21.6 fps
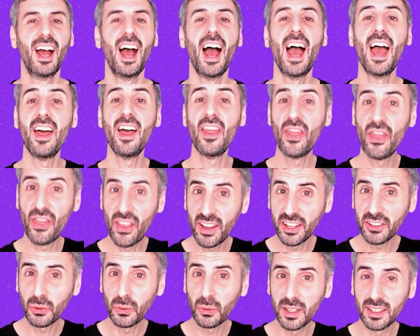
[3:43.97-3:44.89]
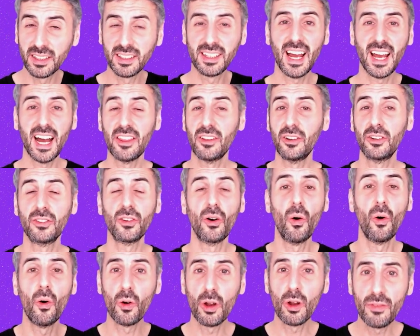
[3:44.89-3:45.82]
And this one gathers
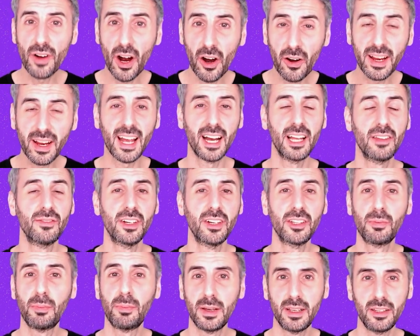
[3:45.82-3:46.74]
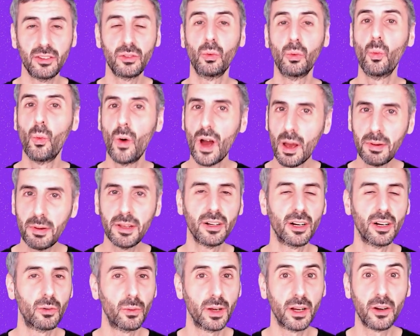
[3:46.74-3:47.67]
all of our Canva Space
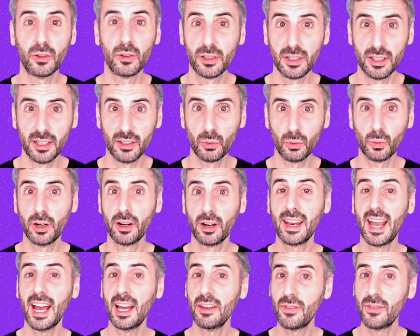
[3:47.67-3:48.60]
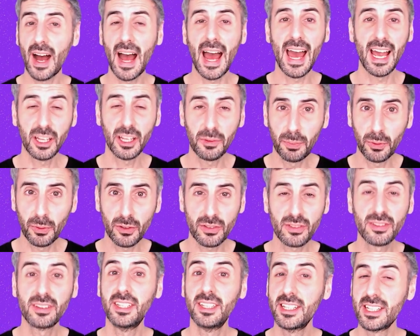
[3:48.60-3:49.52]
webinar recordings where Canva experts
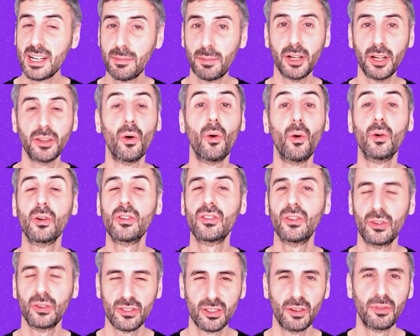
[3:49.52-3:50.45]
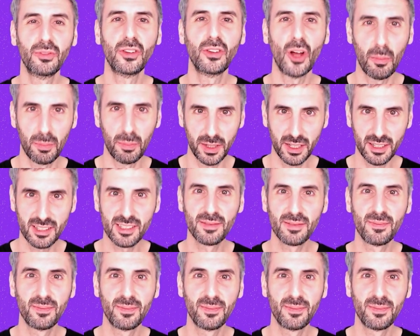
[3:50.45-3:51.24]
teach about all sorts of topics.